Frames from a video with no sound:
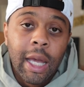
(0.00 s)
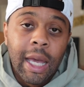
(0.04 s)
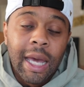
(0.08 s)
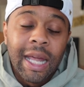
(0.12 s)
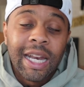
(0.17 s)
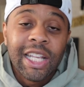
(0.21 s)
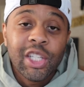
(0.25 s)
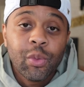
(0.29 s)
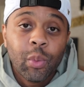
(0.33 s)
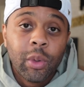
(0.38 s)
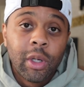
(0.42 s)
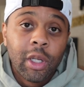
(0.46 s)

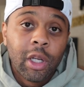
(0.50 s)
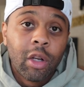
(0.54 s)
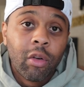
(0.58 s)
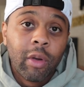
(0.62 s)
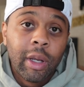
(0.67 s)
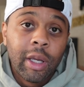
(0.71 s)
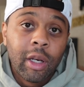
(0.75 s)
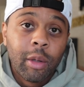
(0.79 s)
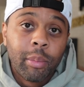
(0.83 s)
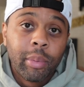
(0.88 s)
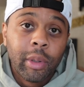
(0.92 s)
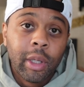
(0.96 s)
And I just want to
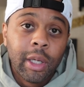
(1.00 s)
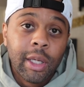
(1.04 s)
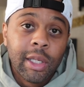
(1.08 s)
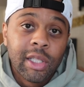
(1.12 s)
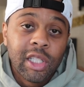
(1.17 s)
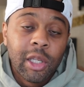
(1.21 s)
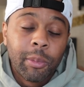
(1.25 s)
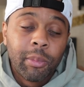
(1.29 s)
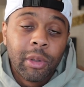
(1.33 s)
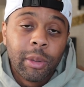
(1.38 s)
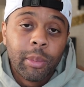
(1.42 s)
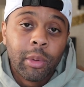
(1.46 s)
create a place
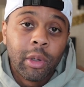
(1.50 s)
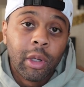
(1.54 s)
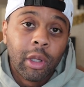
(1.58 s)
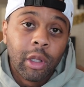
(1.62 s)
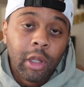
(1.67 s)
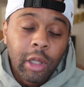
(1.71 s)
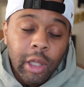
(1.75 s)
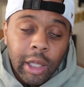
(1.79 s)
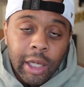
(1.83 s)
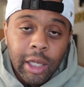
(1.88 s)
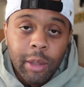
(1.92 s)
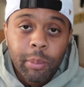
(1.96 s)
that people that
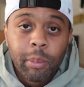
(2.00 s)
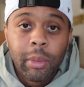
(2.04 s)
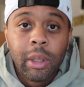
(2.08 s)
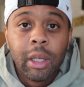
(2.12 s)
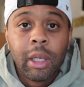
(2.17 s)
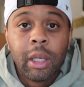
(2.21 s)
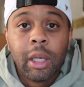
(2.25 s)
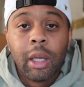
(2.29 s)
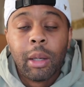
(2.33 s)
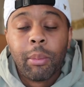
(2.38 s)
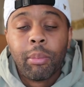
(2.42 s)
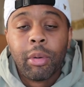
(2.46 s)
look like
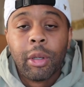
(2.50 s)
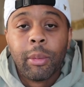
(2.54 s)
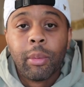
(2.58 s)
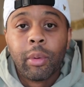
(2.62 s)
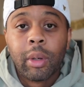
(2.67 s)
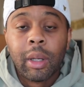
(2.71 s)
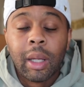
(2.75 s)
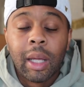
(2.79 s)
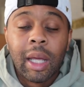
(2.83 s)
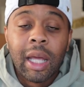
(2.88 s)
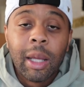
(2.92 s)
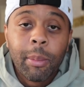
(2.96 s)
me and
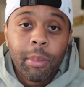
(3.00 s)
people that